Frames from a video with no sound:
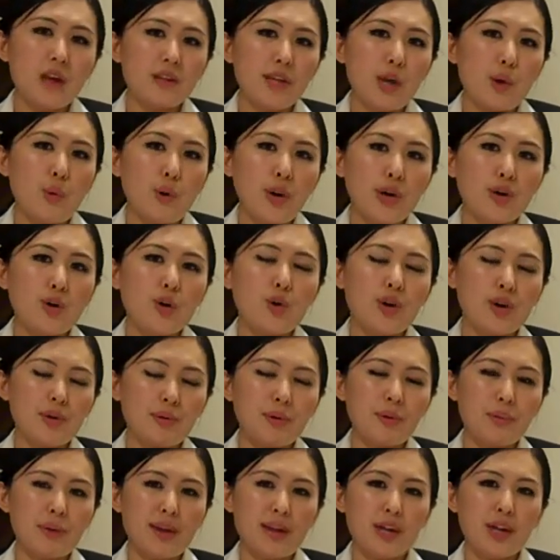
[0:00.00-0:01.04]
that will
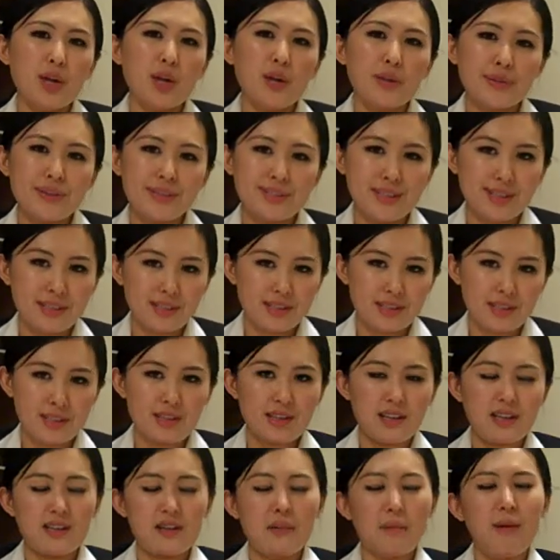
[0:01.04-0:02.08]
equip me to succeed
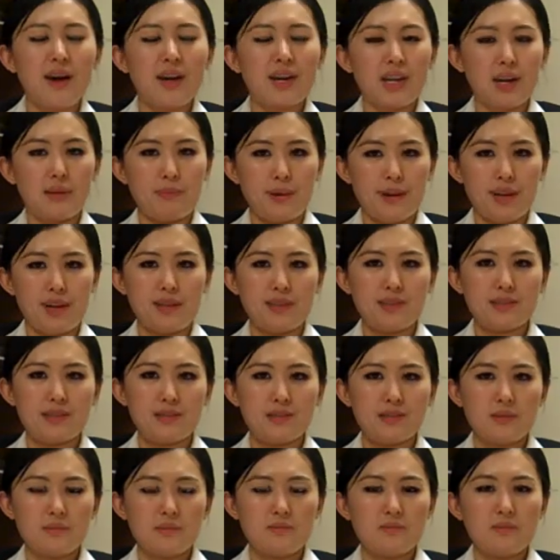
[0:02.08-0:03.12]
in the marketplace.
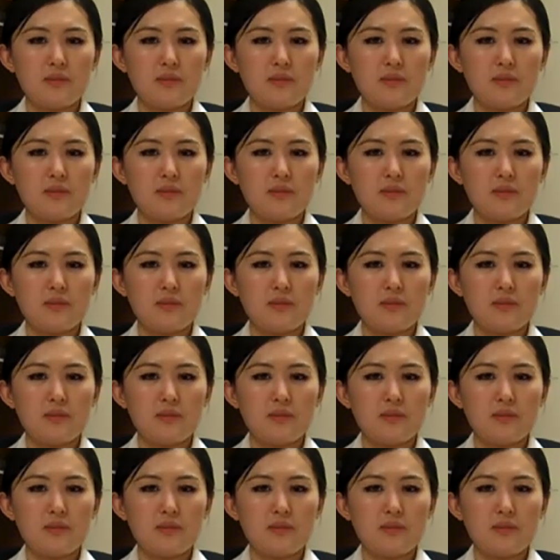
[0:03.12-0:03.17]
